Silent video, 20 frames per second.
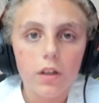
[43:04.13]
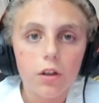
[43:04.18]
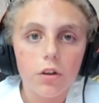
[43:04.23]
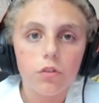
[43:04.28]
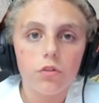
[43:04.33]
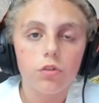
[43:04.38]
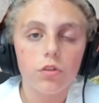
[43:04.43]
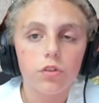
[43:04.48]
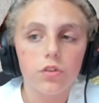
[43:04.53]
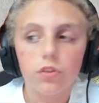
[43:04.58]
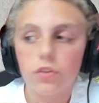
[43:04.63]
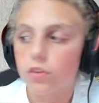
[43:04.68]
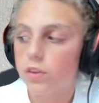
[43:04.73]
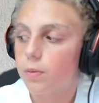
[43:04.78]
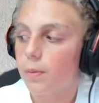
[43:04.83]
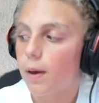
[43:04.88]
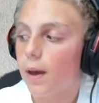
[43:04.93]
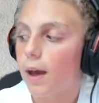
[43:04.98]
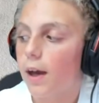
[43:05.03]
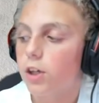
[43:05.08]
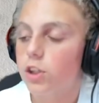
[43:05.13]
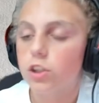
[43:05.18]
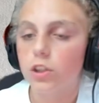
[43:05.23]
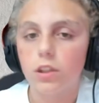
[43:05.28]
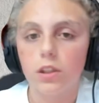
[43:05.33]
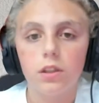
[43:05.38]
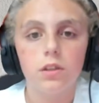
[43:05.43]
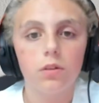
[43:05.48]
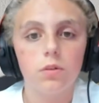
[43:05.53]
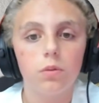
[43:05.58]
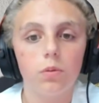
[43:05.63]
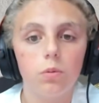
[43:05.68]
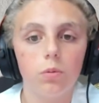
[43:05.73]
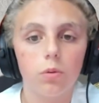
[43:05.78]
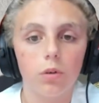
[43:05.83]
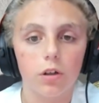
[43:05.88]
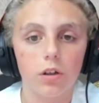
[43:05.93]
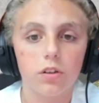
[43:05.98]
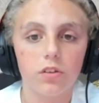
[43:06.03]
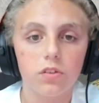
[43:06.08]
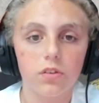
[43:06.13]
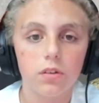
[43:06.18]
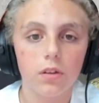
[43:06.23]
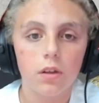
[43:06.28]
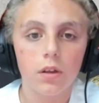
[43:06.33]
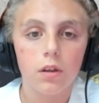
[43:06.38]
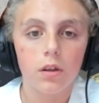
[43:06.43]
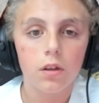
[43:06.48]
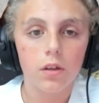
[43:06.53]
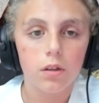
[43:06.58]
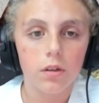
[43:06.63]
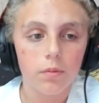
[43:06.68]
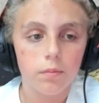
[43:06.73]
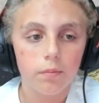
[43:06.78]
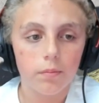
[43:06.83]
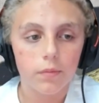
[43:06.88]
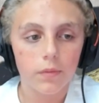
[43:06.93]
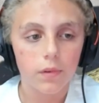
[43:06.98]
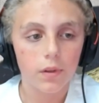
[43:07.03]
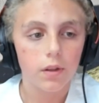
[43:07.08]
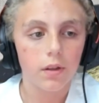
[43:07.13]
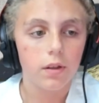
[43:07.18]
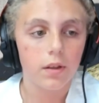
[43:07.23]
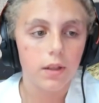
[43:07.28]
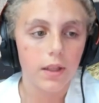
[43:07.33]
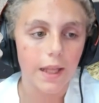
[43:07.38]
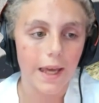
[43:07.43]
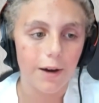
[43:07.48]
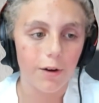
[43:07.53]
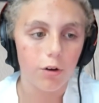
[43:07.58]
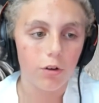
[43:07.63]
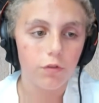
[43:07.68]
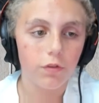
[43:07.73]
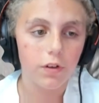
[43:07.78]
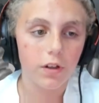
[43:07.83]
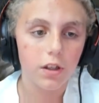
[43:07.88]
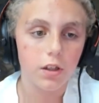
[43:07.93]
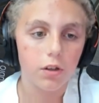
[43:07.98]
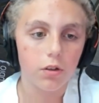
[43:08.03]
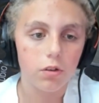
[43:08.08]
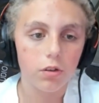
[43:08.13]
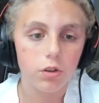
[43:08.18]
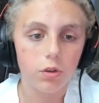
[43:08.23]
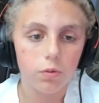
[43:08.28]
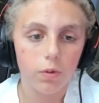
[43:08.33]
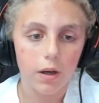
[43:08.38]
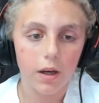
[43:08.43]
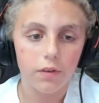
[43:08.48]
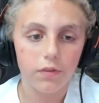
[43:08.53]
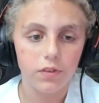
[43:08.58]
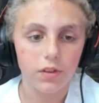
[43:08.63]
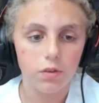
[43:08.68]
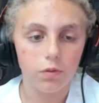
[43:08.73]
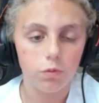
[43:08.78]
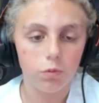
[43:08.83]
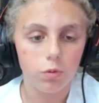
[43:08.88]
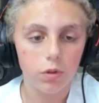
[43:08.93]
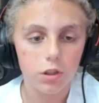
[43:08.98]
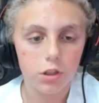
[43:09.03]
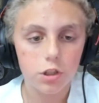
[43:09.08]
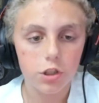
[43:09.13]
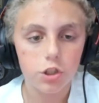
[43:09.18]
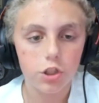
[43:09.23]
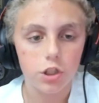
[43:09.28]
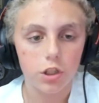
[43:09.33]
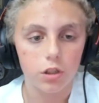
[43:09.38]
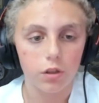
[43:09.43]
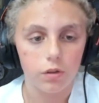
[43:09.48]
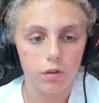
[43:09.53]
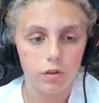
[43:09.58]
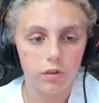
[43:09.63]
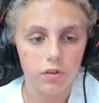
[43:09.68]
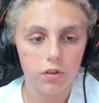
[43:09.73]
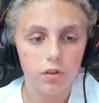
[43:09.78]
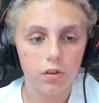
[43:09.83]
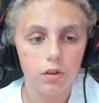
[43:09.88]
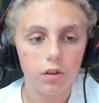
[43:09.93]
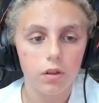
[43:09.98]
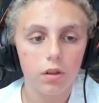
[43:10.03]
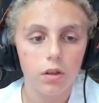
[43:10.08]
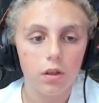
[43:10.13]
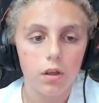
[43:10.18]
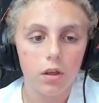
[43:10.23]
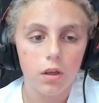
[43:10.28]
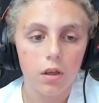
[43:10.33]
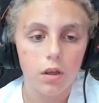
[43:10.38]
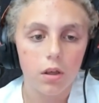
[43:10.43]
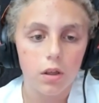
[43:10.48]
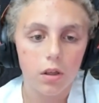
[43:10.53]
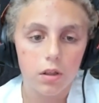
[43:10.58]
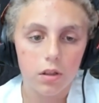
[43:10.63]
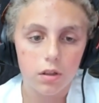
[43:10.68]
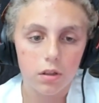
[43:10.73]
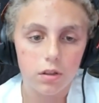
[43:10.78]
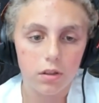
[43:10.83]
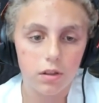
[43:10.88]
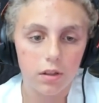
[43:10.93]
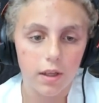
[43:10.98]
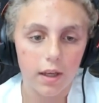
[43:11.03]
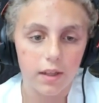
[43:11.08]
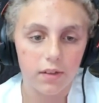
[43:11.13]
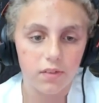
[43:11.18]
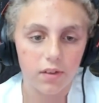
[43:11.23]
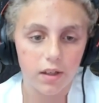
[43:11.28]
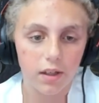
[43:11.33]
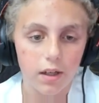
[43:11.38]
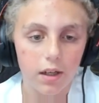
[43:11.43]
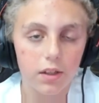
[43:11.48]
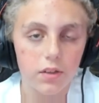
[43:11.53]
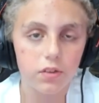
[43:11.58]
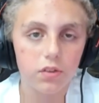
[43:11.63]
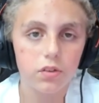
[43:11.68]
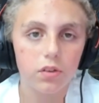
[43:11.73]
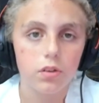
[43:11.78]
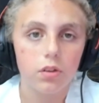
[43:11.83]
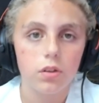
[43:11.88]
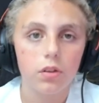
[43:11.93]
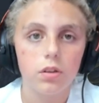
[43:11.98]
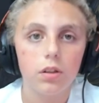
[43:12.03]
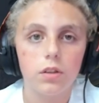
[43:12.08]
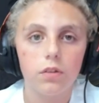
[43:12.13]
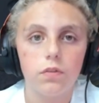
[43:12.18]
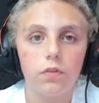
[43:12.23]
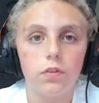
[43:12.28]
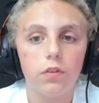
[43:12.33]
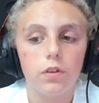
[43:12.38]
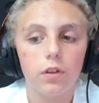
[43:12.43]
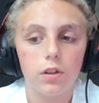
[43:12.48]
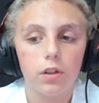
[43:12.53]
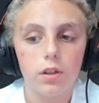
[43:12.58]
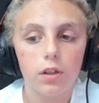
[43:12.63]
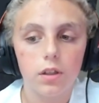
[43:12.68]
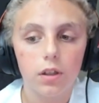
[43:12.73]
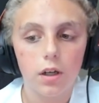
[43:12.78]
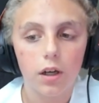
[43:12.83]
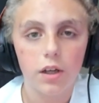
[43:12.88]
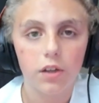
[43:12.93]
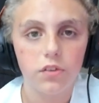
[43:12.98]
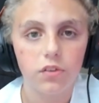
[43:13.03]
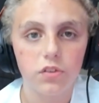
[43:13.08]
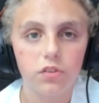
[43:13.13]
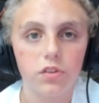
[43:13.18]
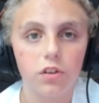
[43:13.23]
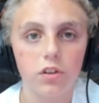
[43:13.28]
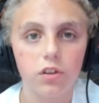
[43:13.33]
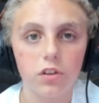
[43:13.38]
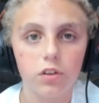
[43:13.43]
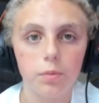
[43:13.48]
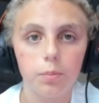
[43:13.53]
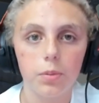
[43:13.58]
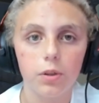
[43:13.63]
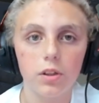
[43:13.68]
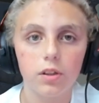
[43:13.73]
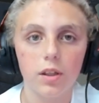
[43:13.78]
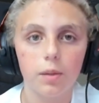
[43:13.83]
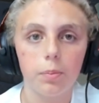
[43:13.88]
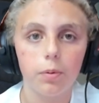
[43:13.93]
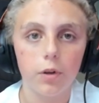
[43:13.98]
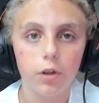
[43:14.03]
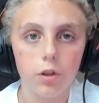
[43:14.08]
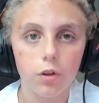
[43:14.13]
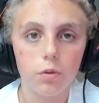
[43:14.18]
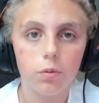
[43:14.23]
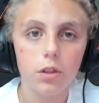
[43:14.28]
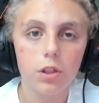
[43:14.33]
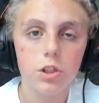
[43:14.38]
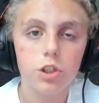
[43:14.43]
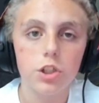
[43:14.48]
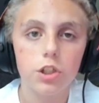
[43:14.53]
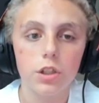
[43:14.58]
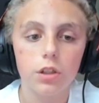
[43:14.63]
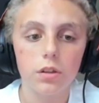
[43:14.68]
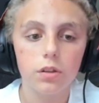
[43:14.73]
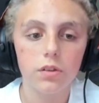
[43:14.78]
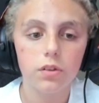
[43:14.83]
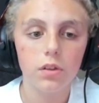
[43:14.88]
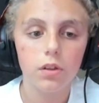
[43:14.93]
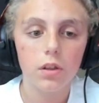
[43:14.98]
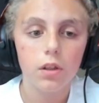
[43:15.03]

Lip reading: control system actually works. Now over here you have the windshield, the anti-ice. If ice is starting to build up on your windshield,